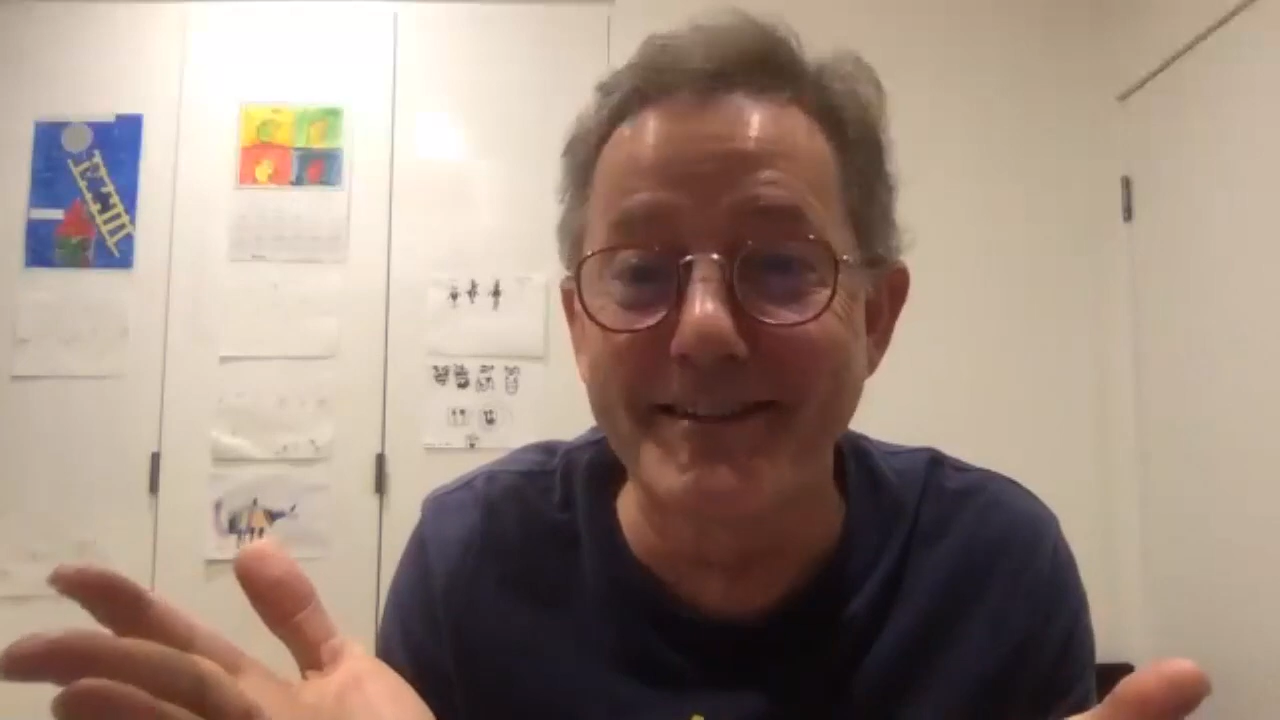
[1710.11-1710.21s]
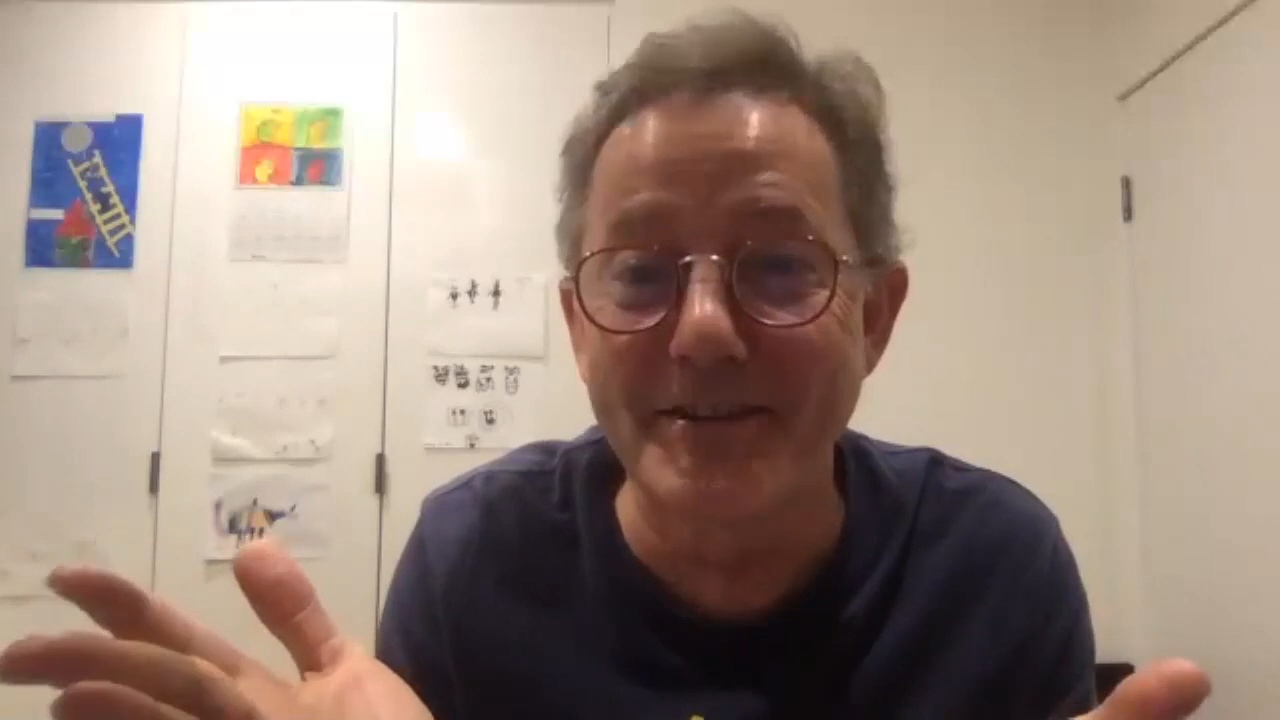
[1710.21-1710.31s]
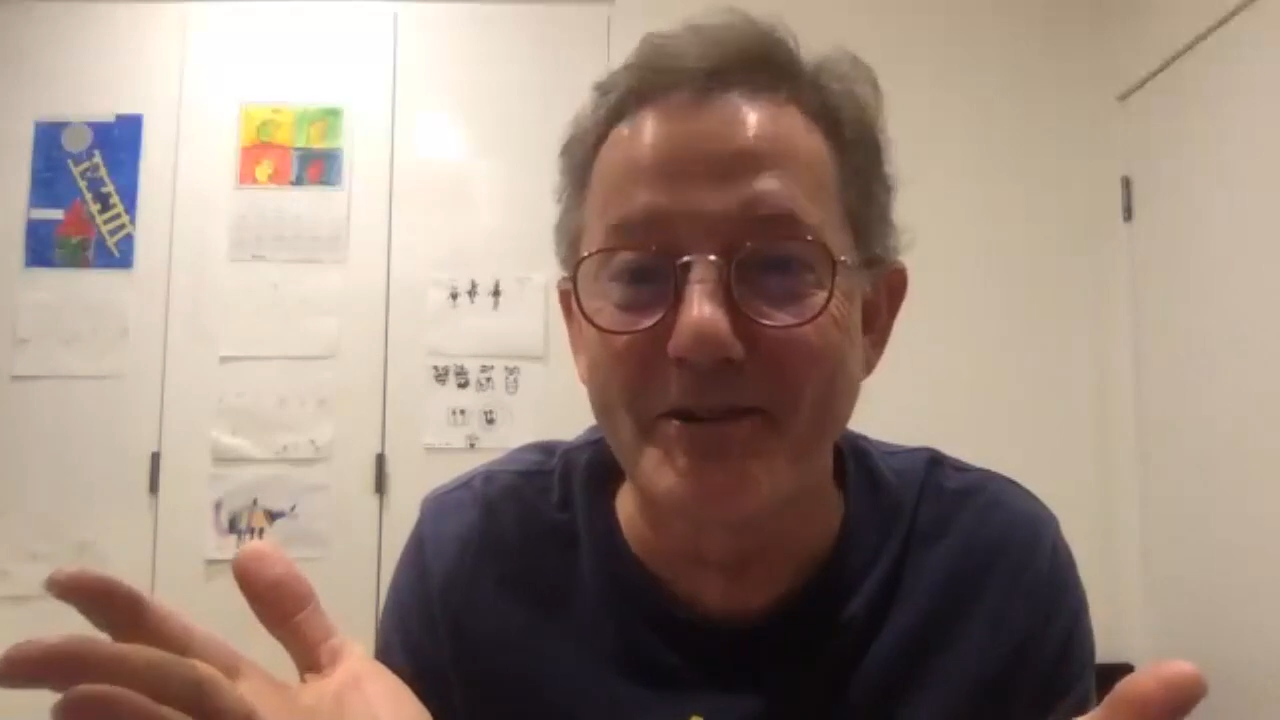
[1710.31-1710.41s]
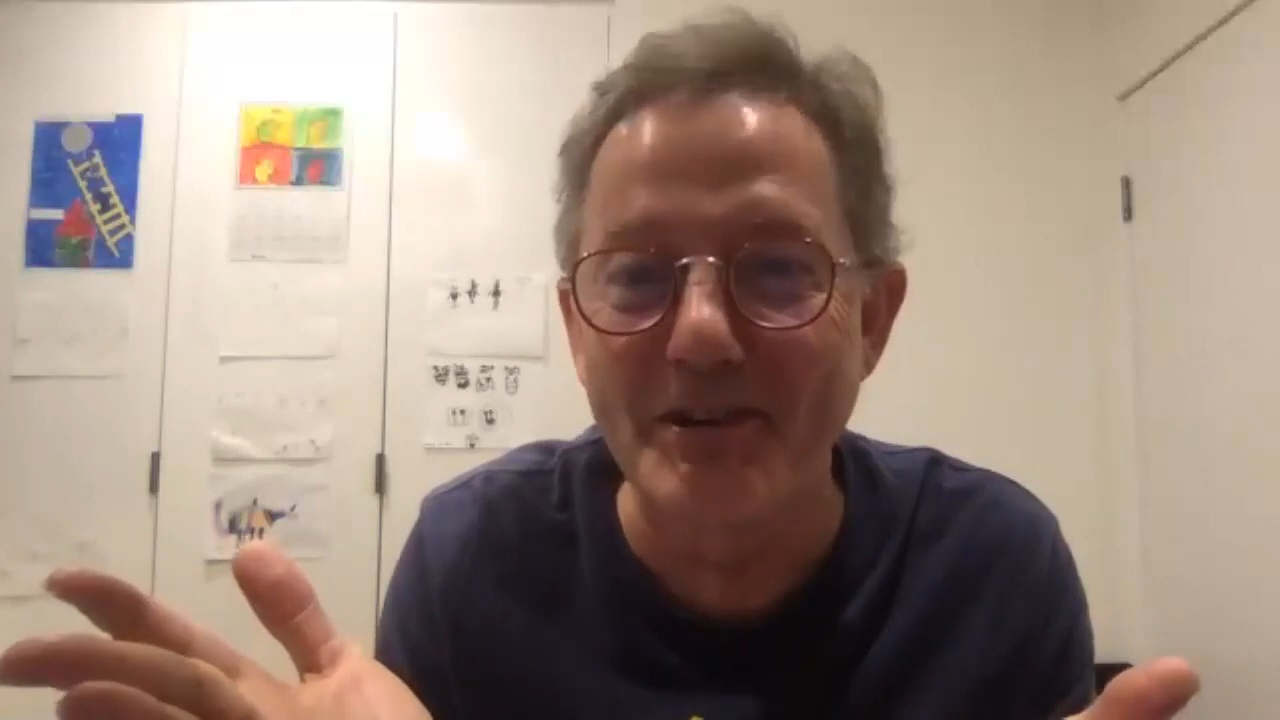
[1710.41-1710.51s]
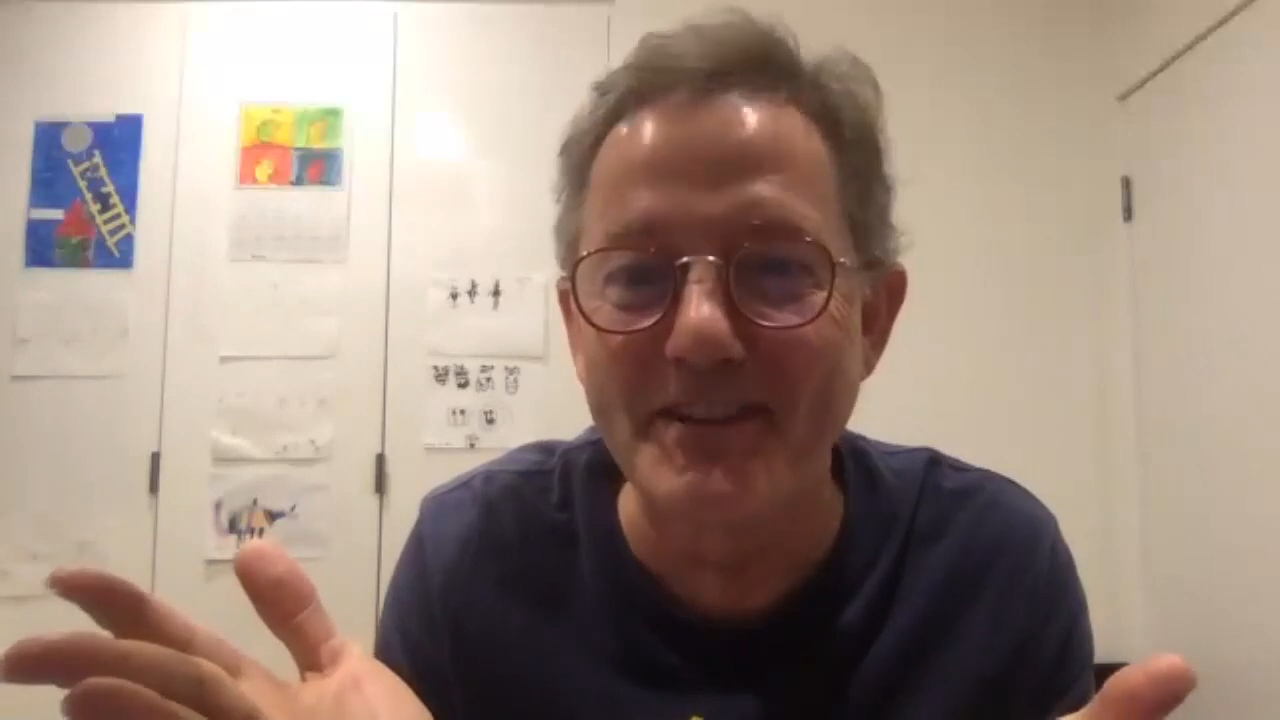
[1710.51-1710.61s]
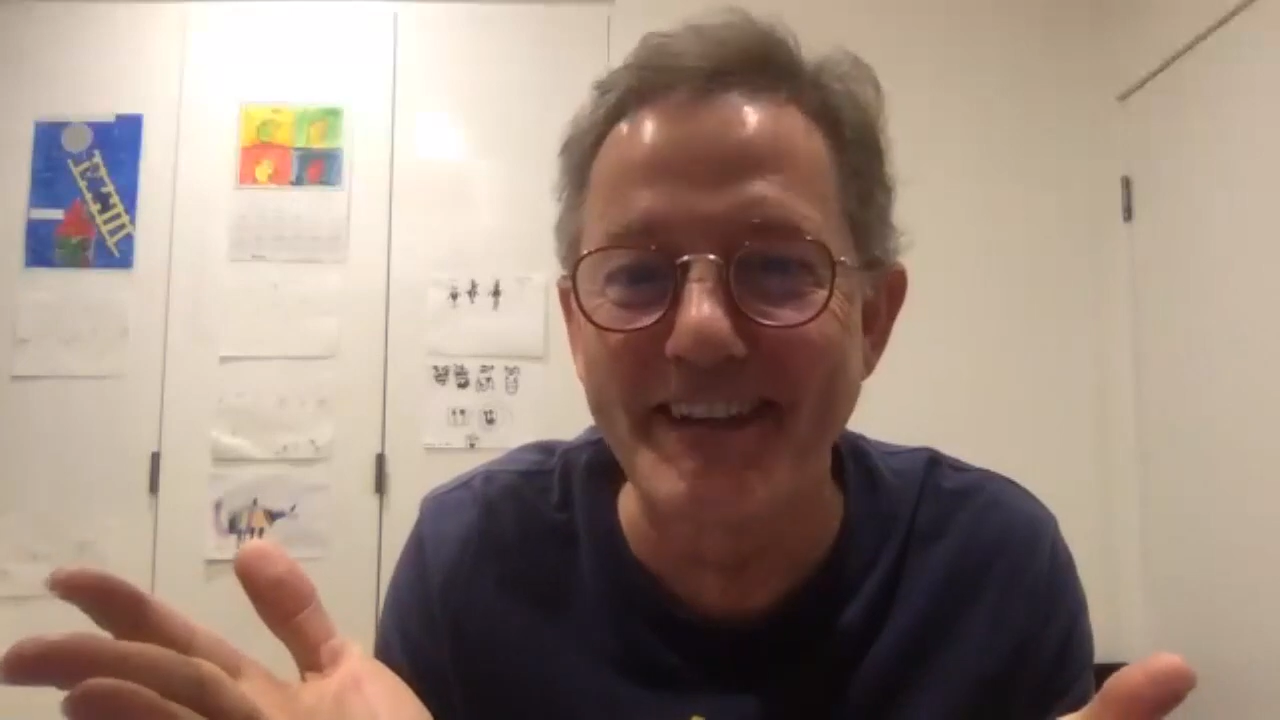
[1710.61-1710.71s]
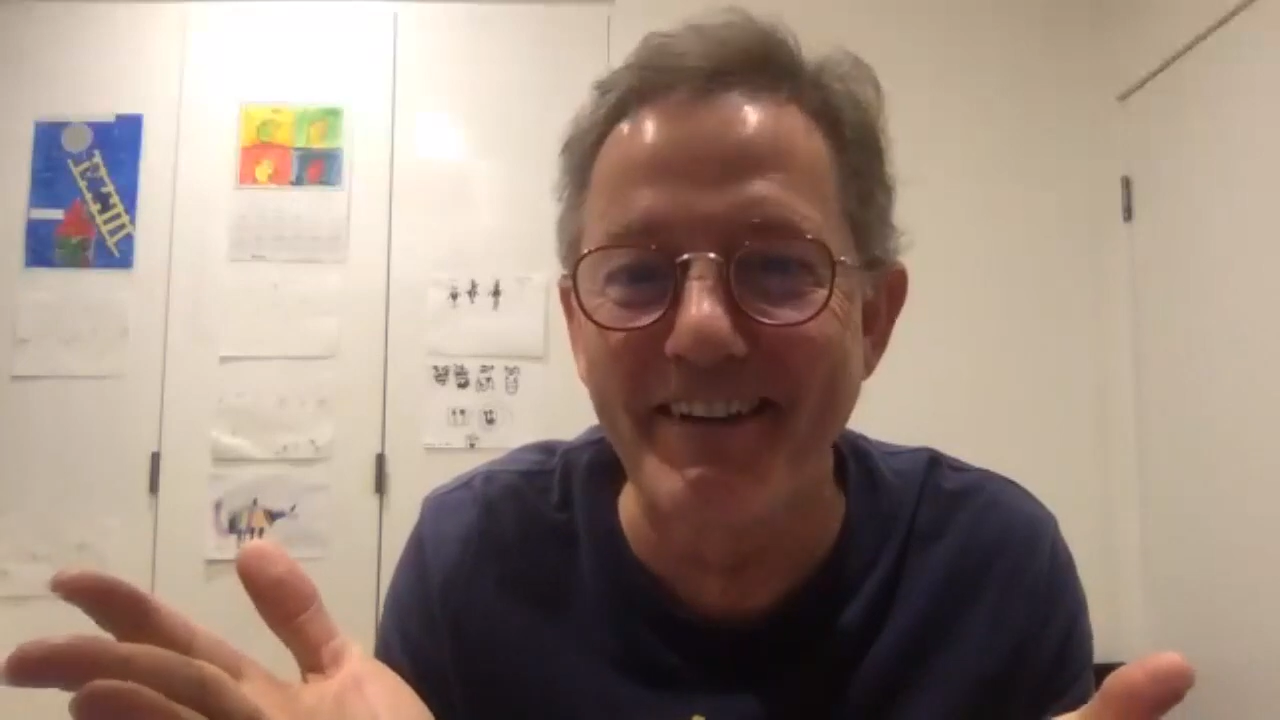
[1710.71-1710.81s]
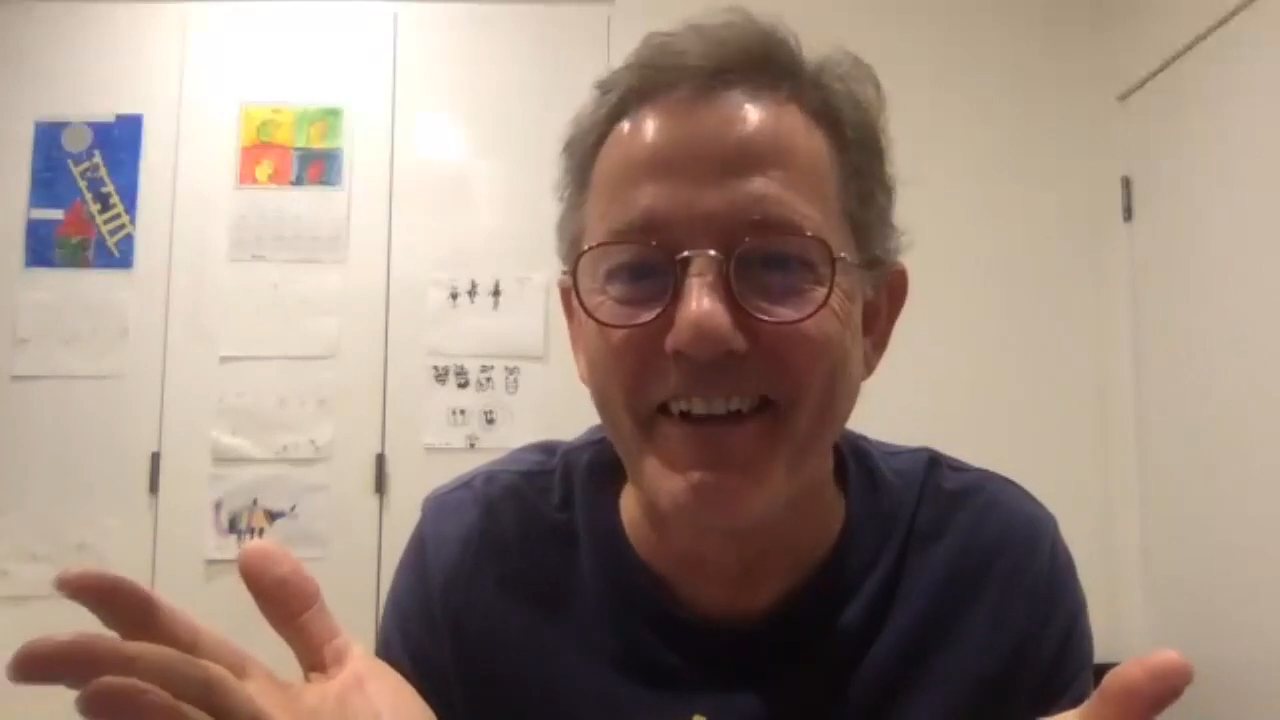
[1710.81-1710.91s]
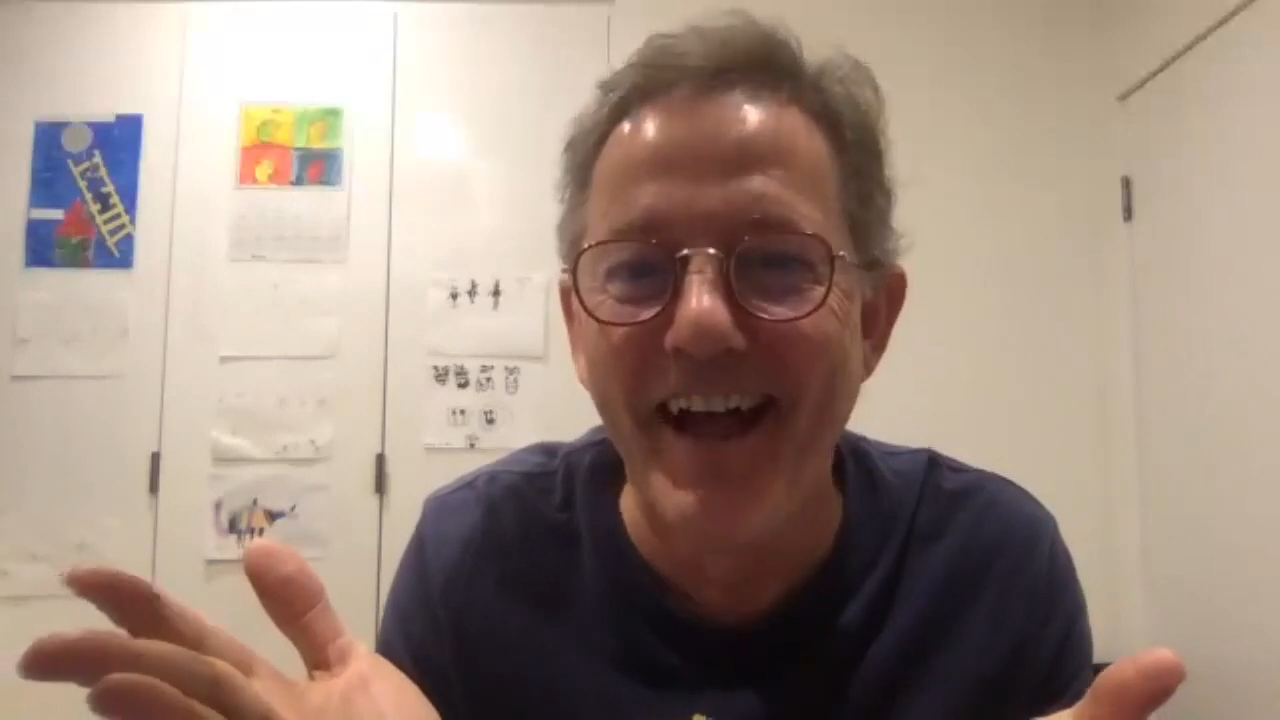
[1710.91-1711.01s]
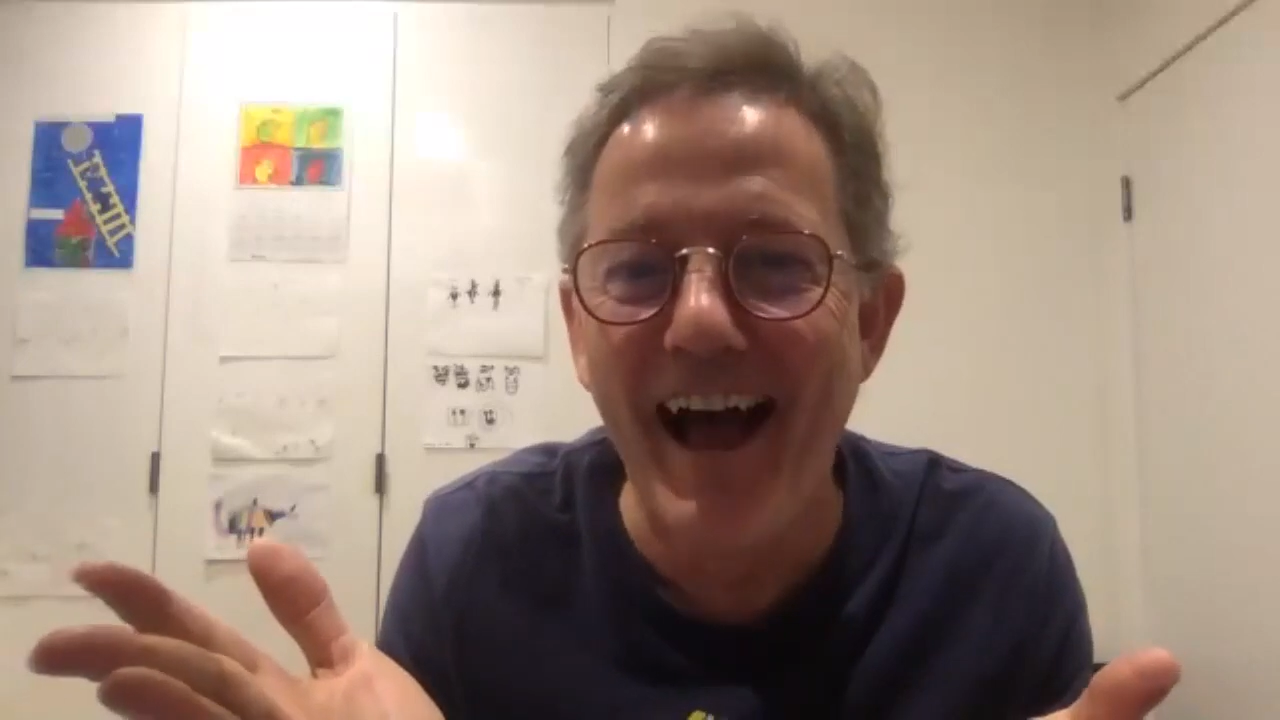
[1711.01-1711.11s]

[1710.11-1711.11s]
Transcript: the real deal?